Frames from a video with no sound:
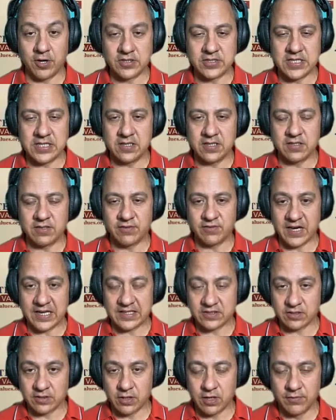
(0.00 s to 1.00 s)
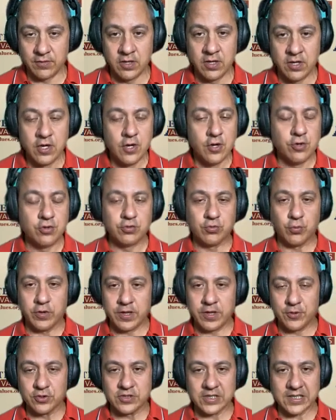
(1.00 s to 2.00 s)
I mean, Martina Navratilova,
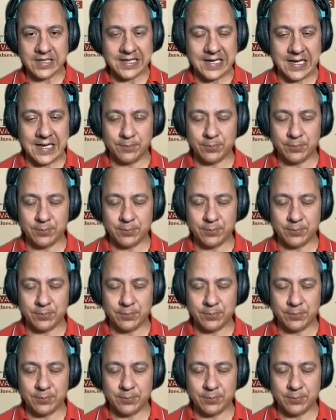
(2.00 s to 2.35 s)
who's one of the most